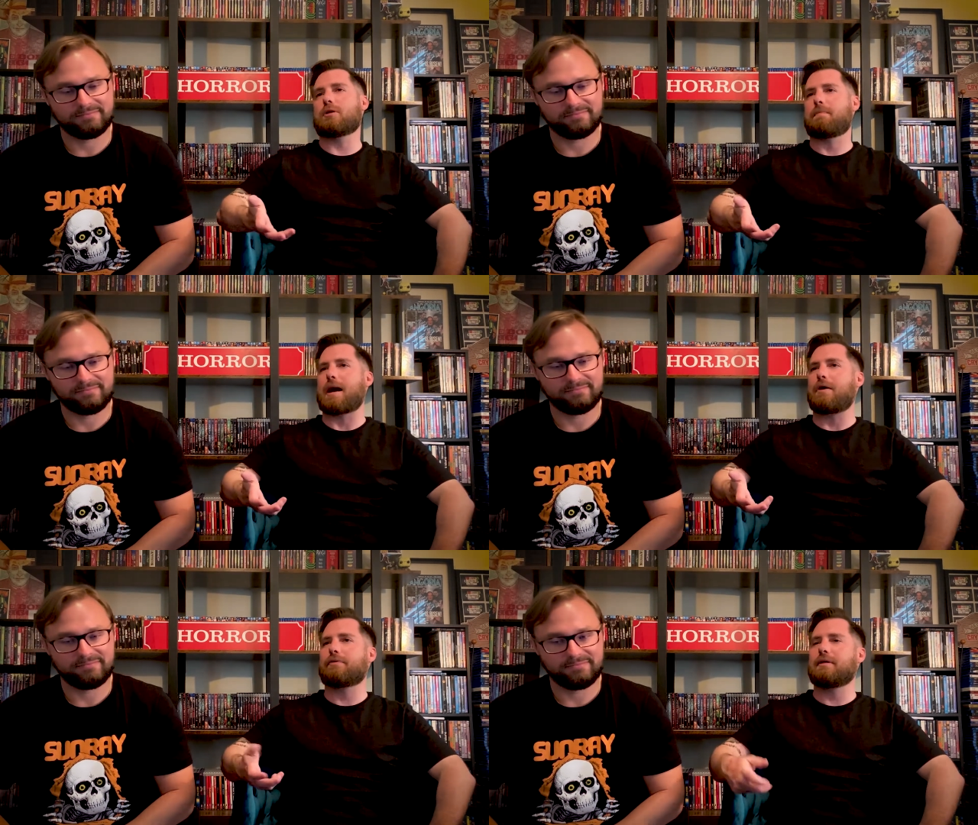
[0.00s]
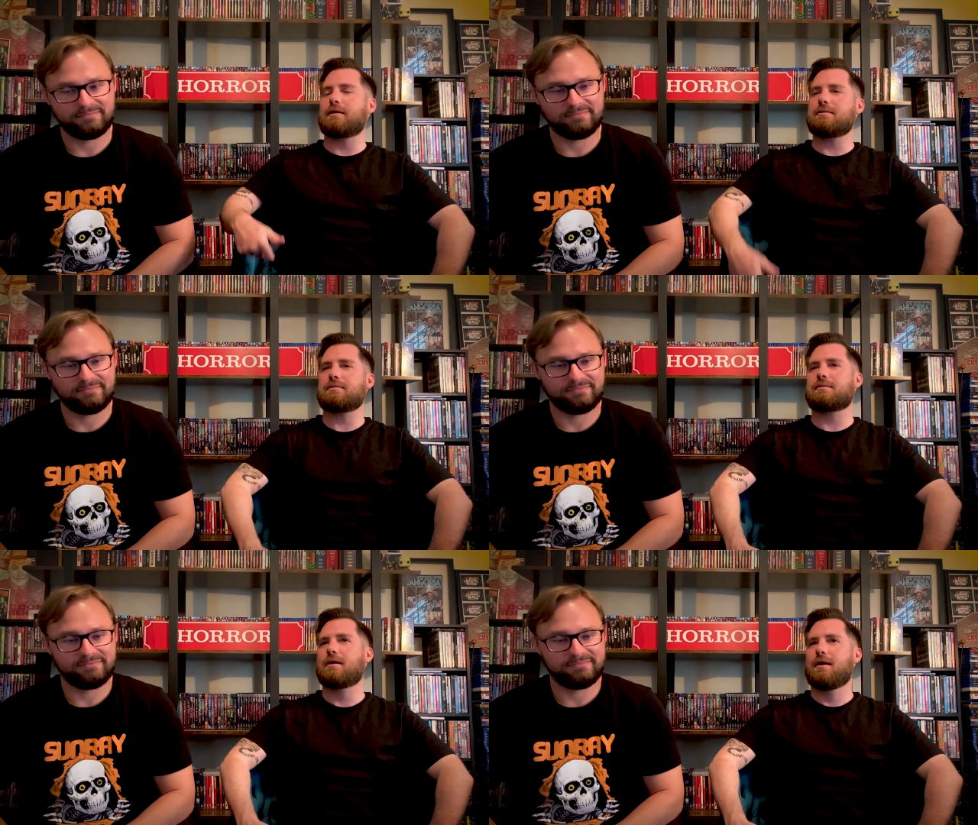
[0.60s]
Speaker 1: about
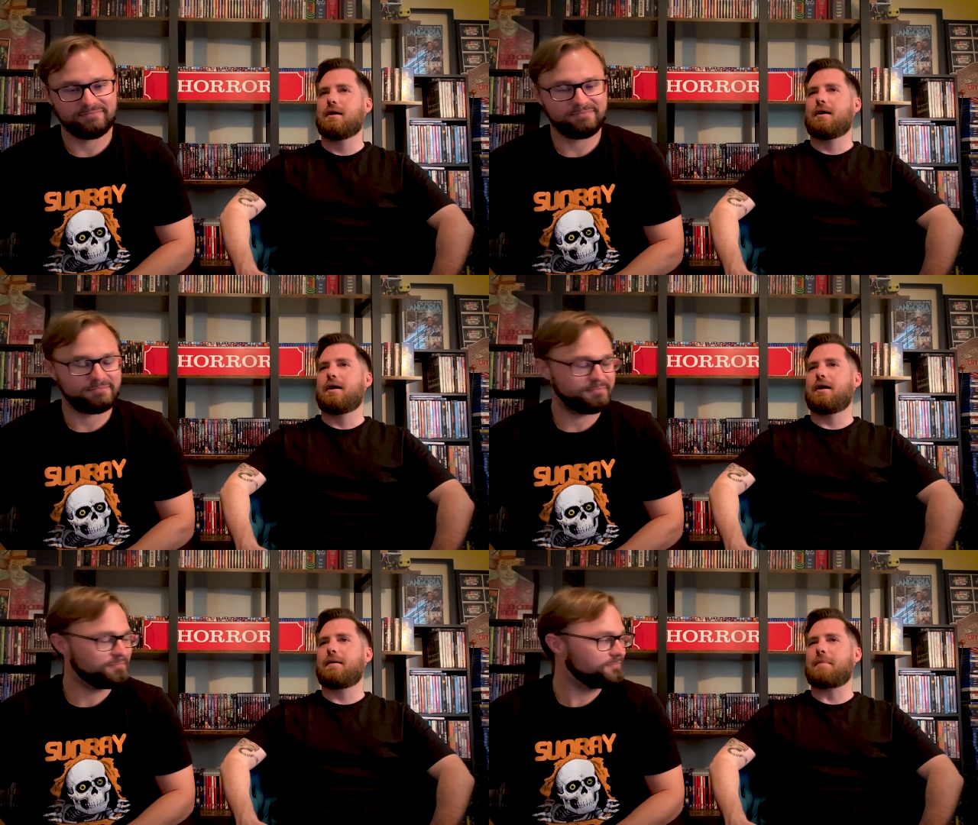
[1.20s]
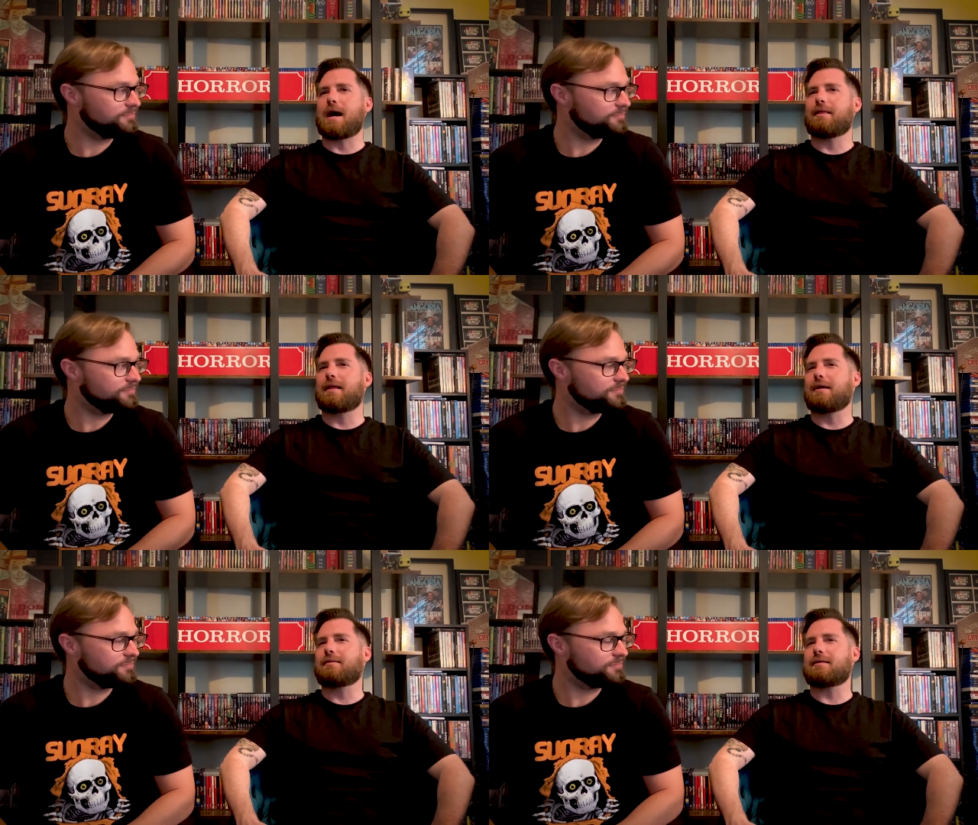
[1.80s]
this. Um, I
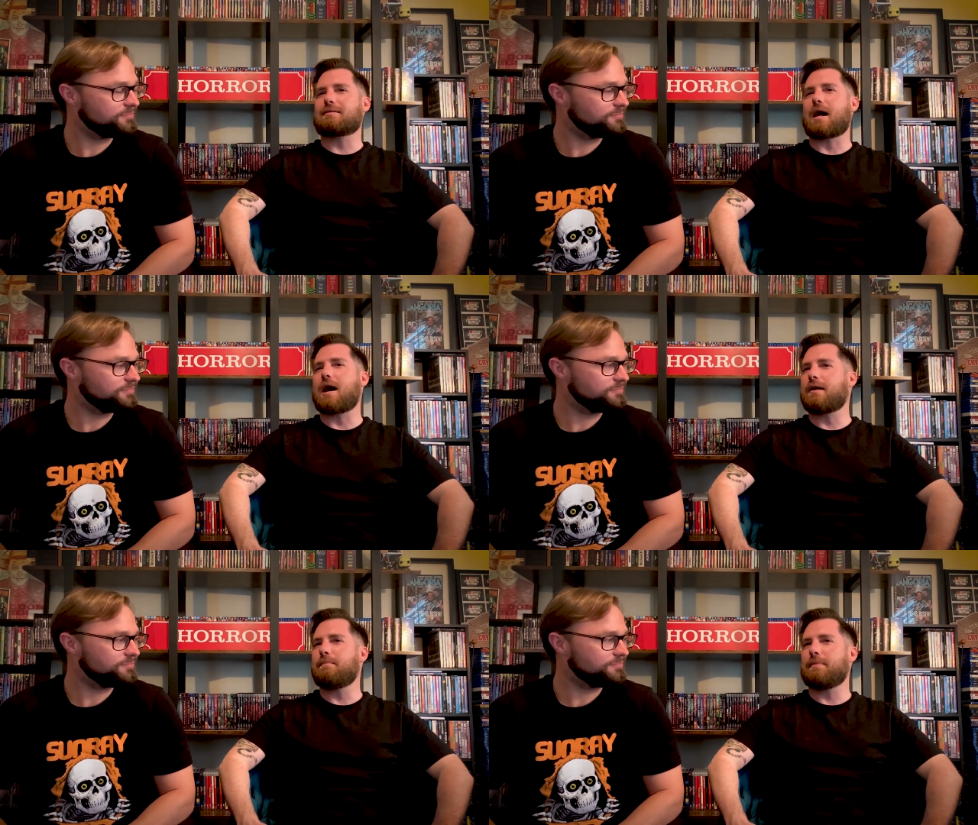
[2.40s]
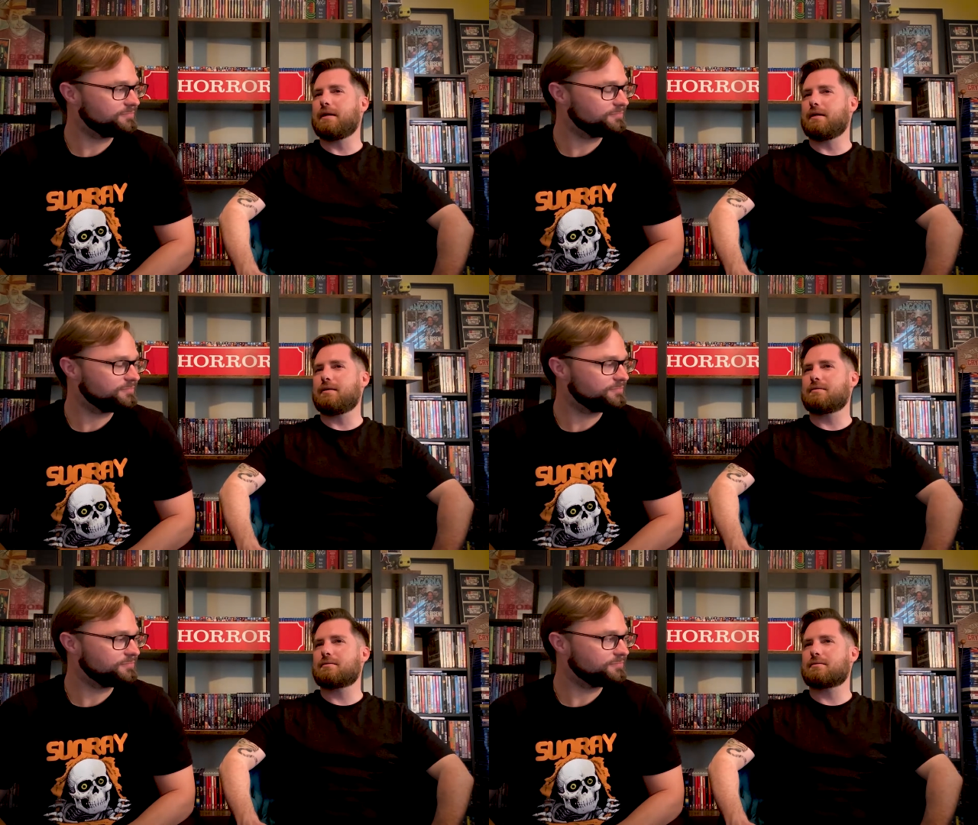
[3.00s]
liked the
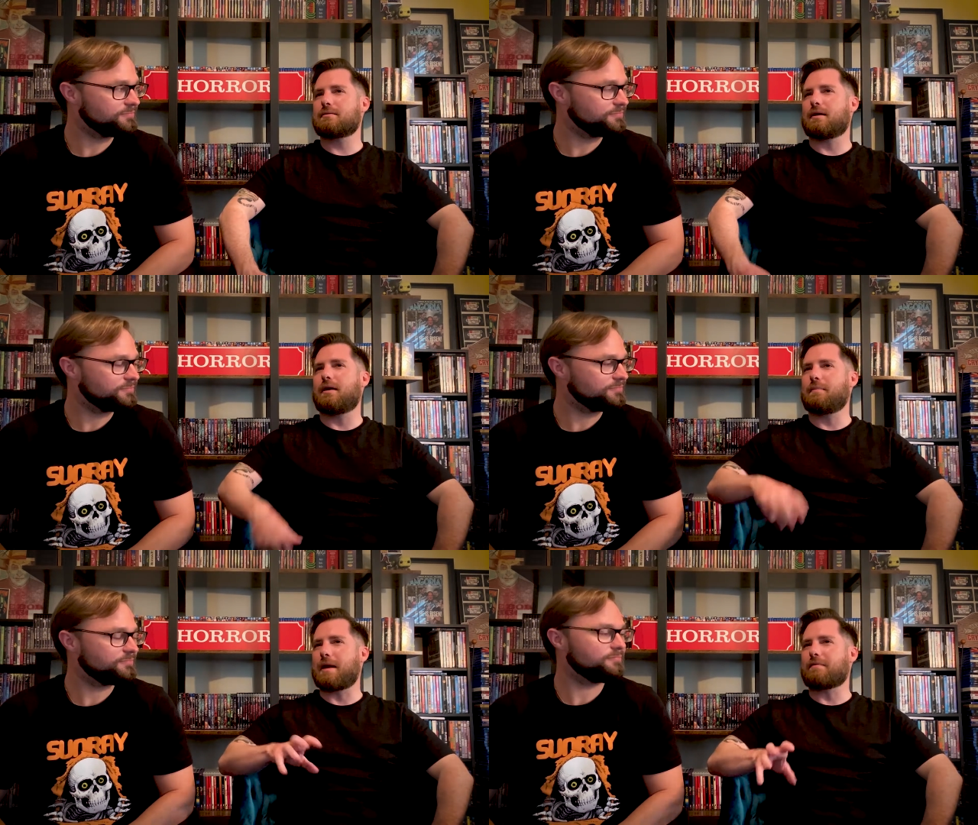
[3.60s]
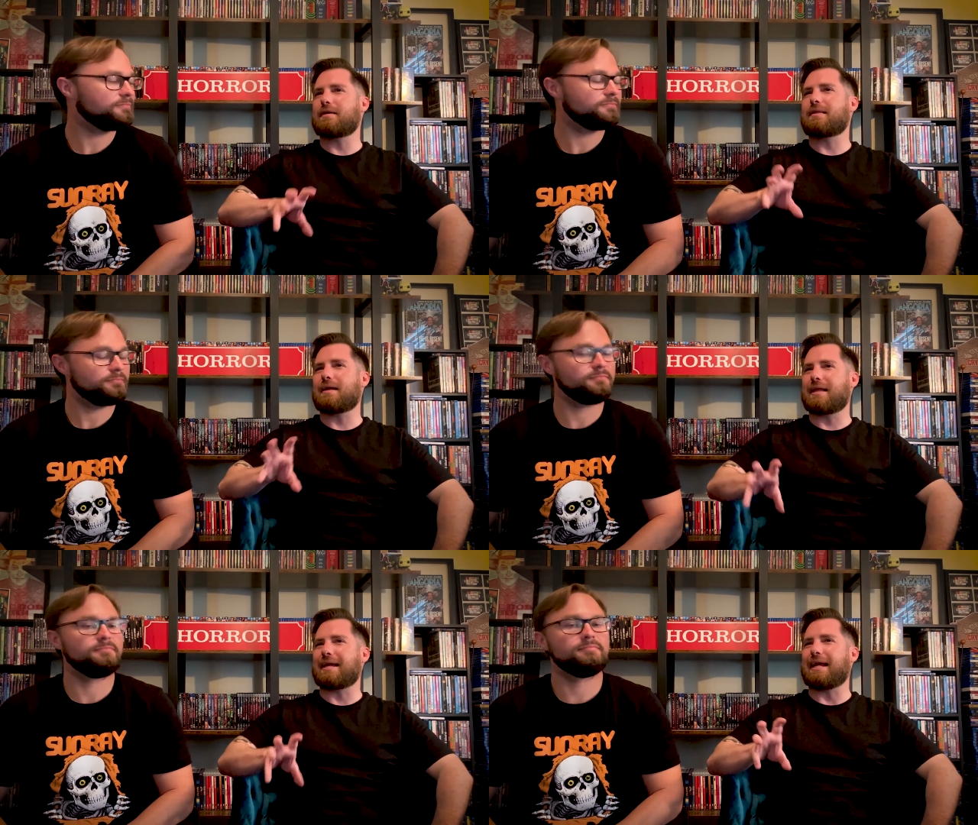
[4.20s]
timepiece. Um, everything
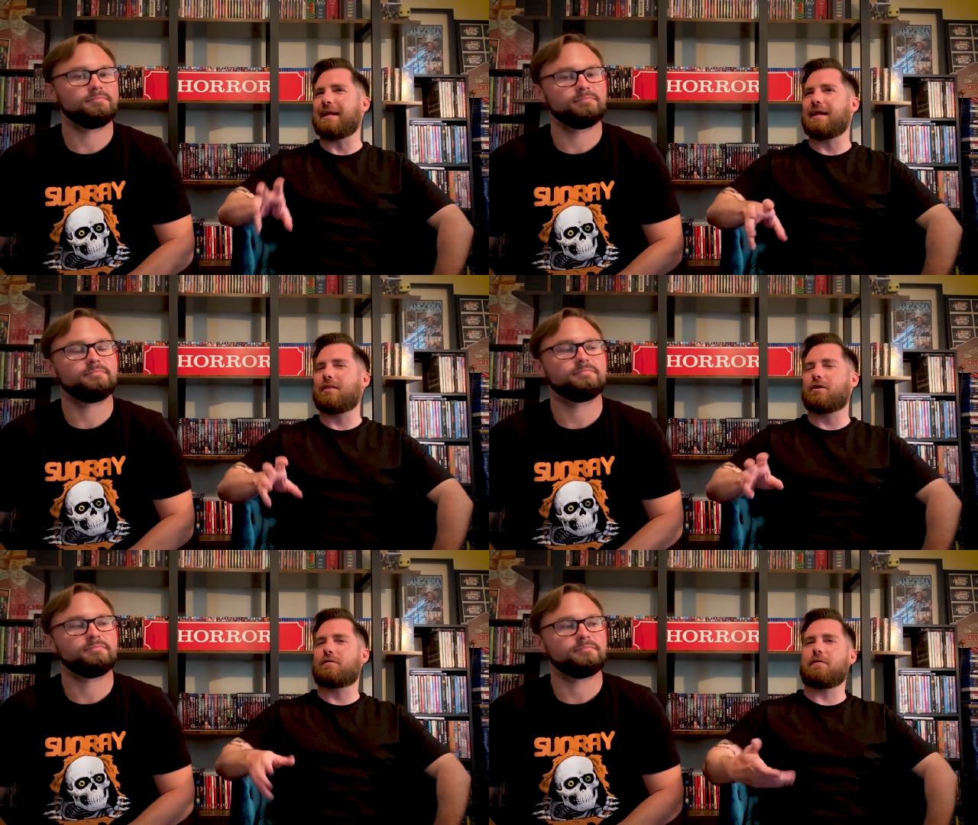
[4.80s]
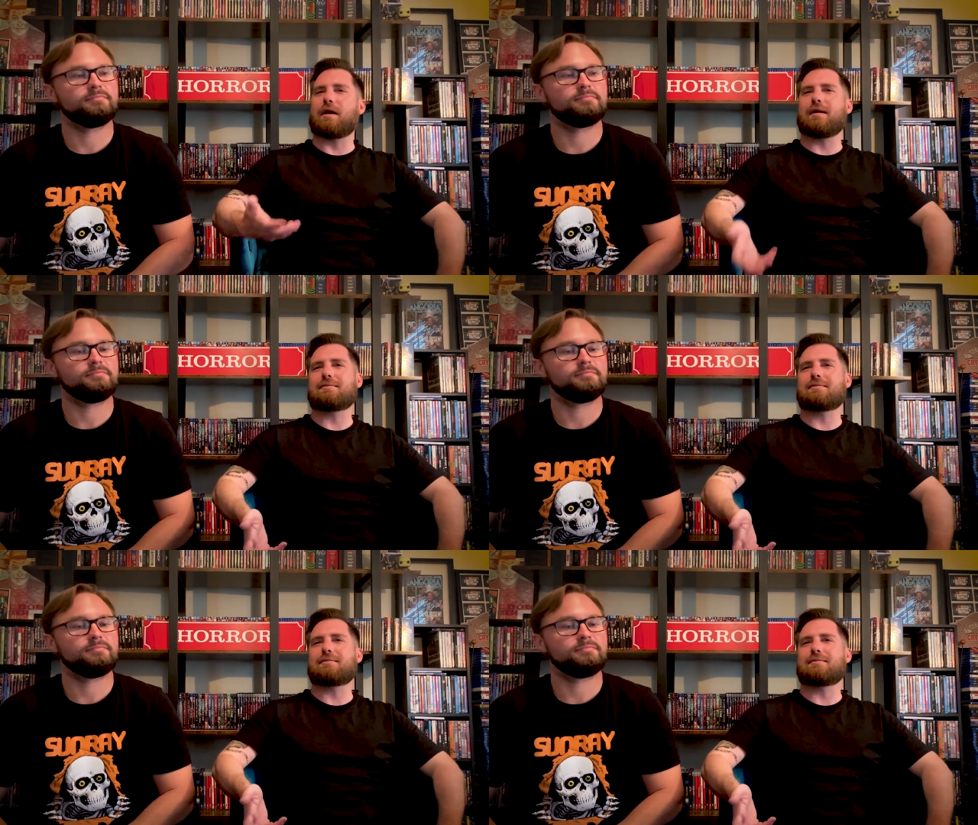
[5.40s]
like in it looked very